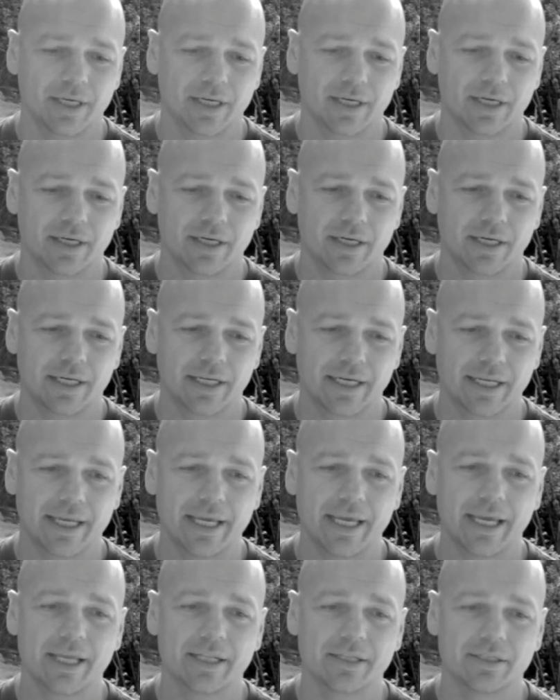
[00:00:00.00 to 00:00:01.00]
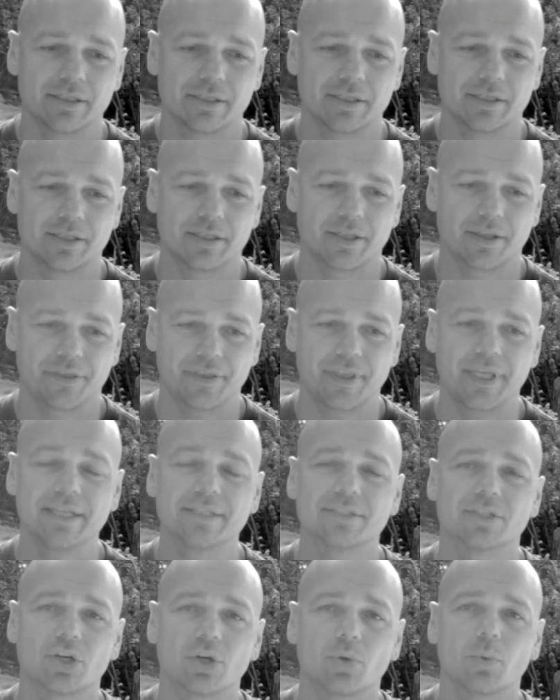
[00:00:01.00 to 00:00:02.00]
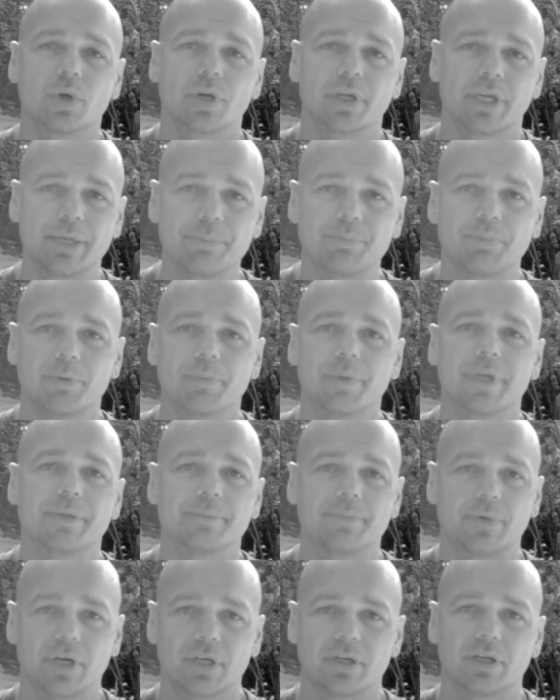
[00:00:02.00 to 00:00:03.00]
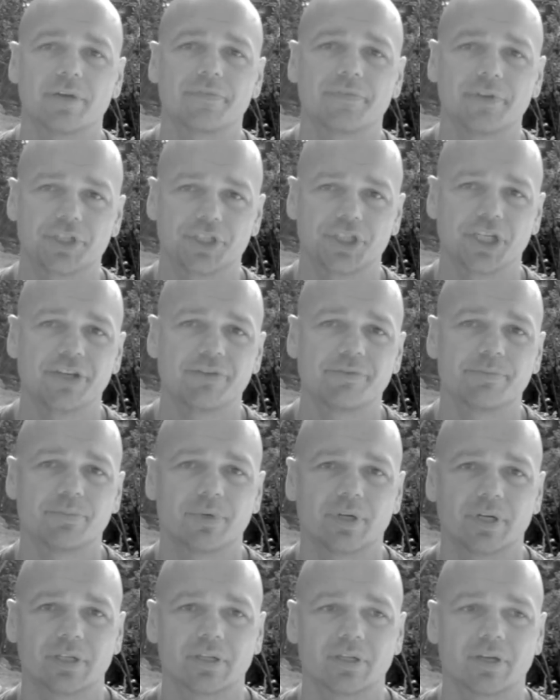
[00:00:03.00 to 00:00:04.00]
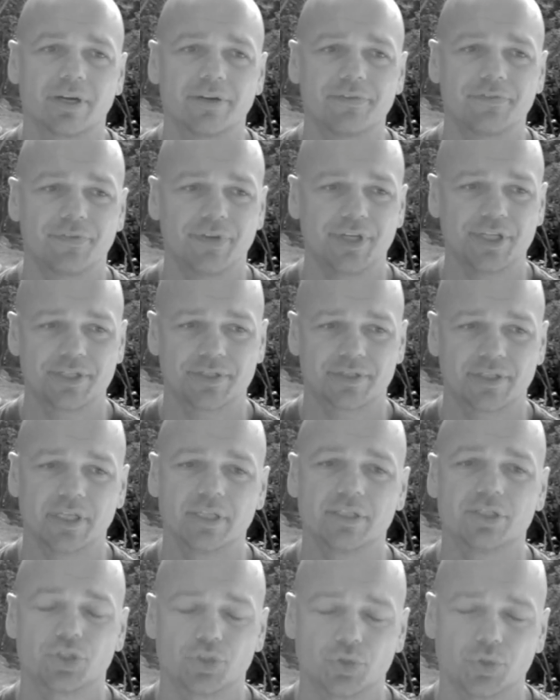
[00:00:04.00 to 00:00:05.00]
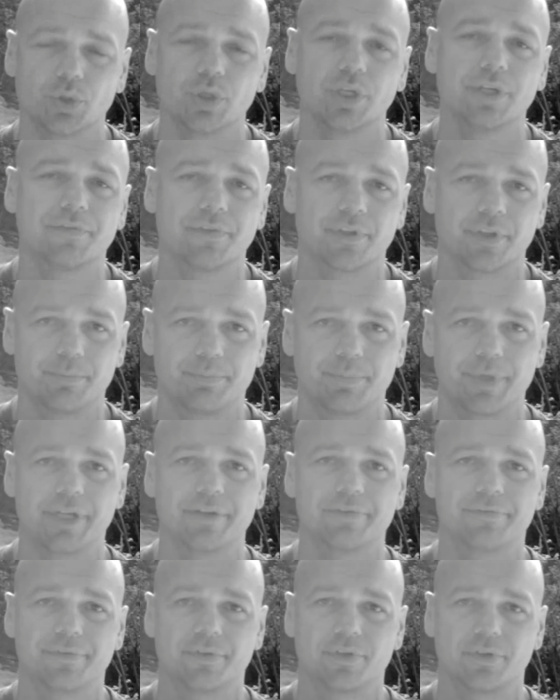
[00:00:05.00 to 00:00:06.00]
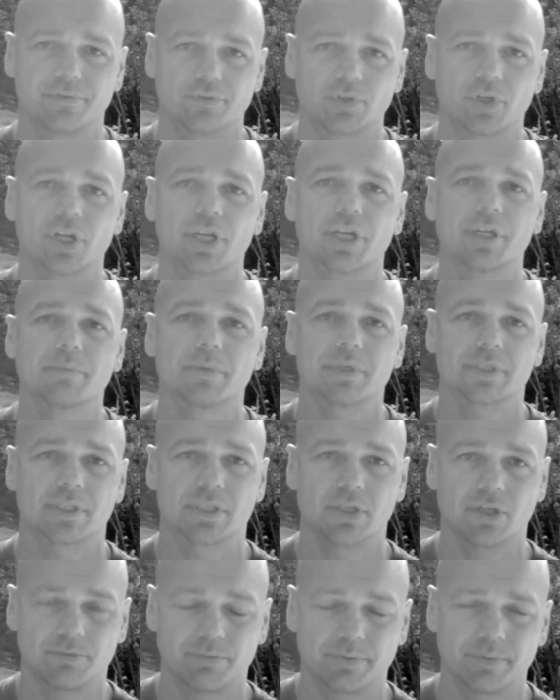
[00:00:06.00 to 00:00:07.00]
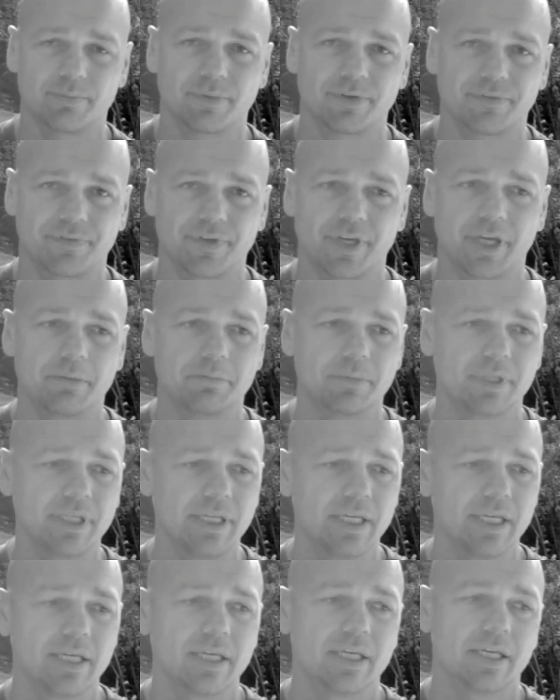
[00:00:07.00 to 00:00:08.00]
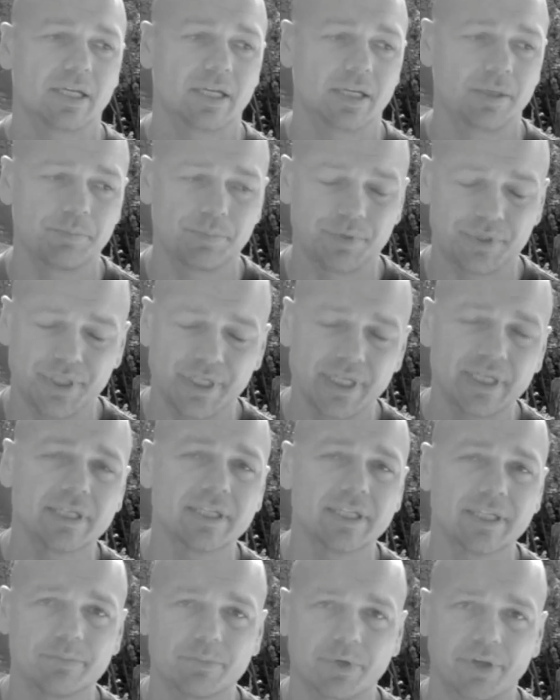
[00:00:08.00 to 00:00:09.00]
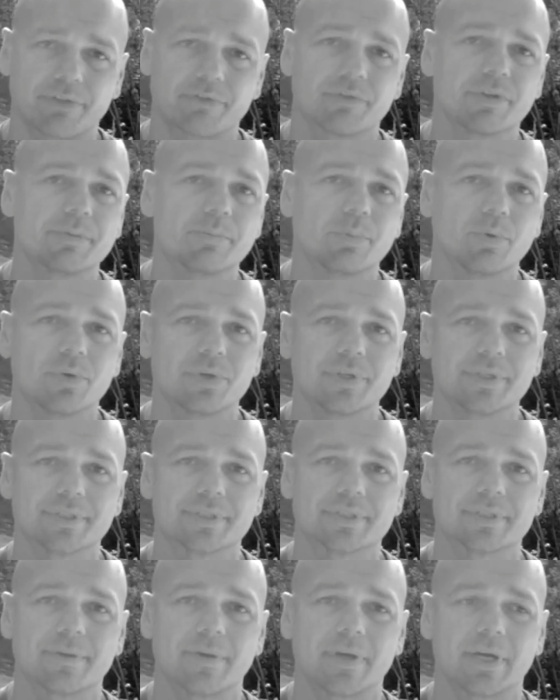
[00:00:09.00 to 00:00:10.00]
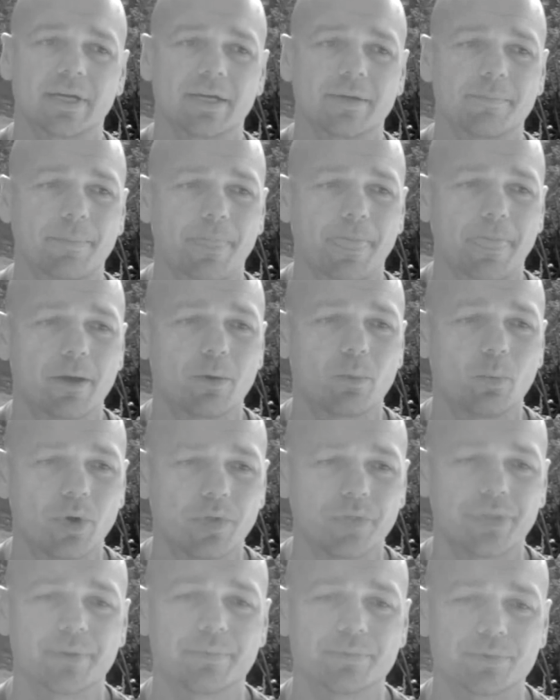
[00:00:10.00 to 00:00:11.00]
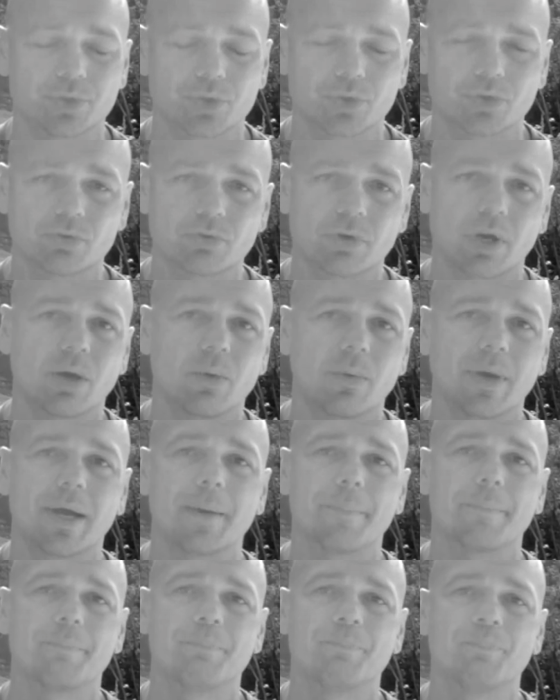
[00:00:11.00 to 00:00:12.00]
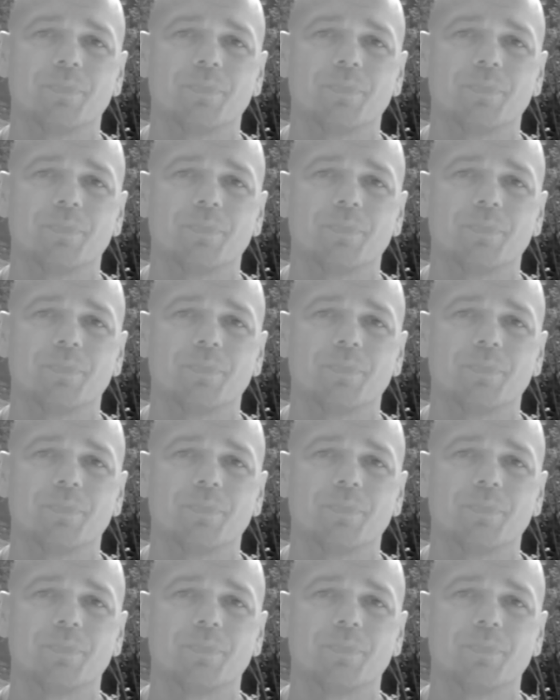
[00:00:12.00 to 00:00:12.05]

uh, and again, the things that I want to implement in my life and achieve in my life is is truly for the benefit of not only myself but my family, and particularly my three boys. Um, I want them to grow up